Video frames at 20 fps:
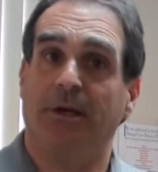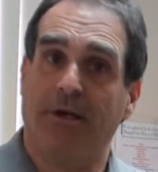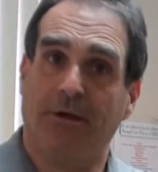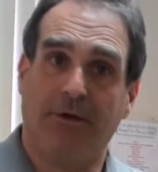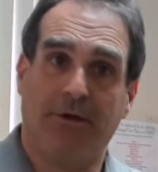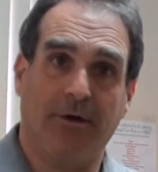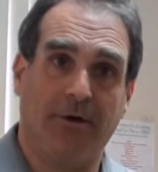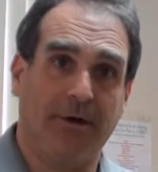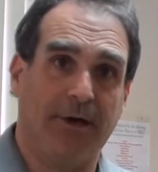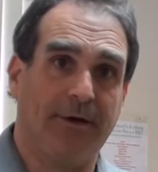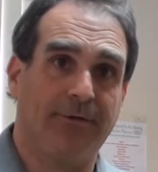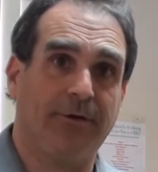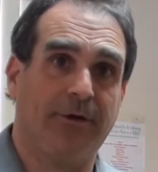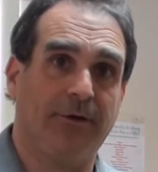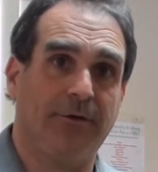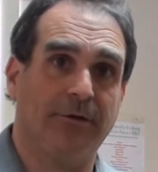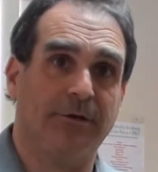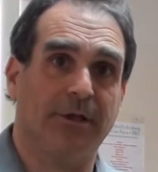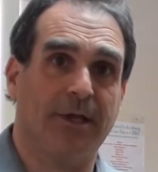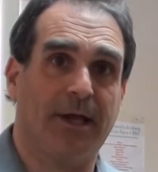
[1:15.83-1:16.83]
You don't have to
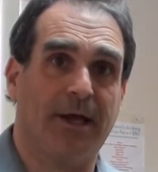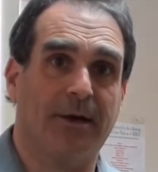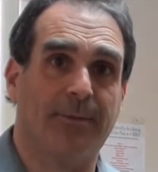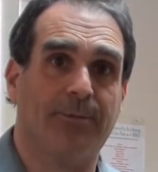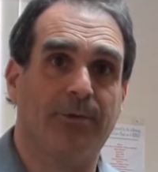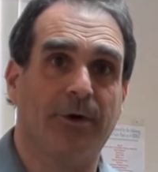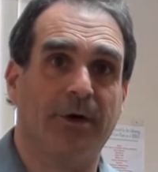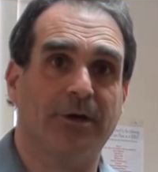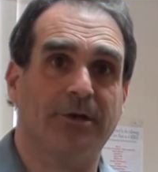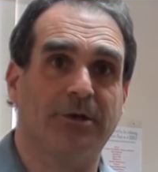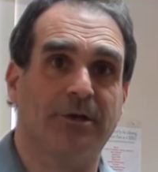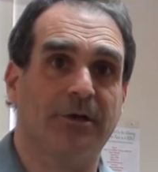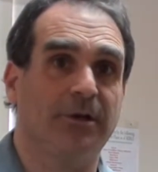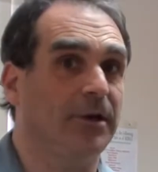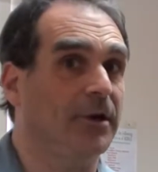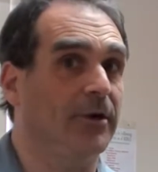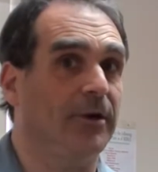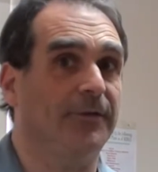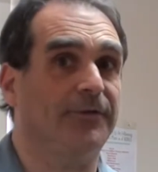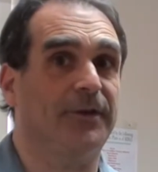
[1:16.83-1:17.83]
use a lot of pressure.
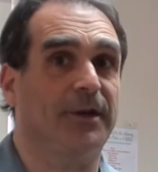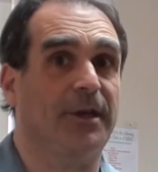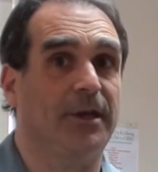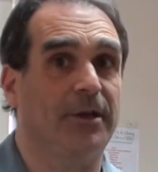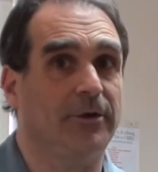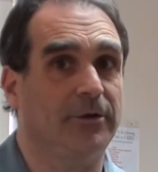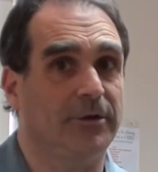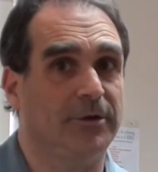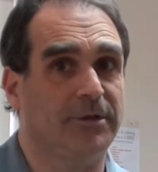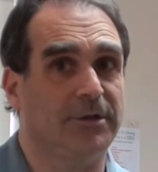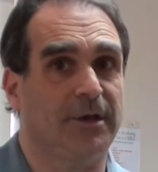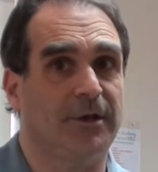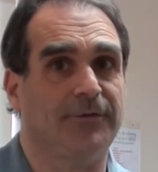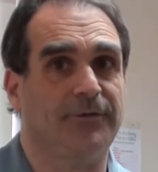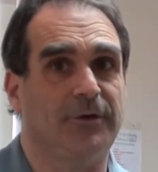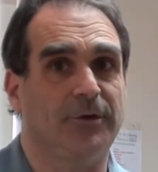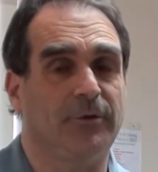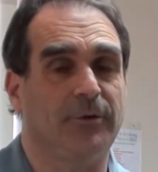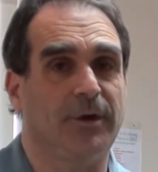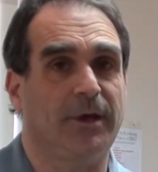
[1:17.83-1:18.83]
You don't have to kill yourself
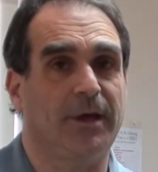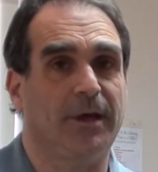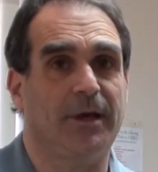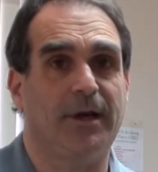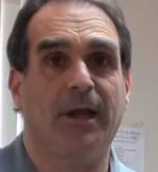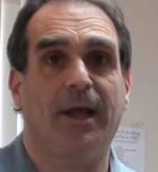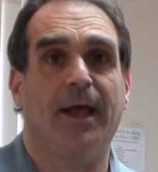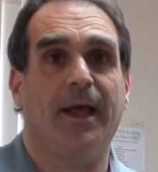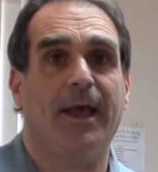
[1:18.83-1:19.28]
doing it,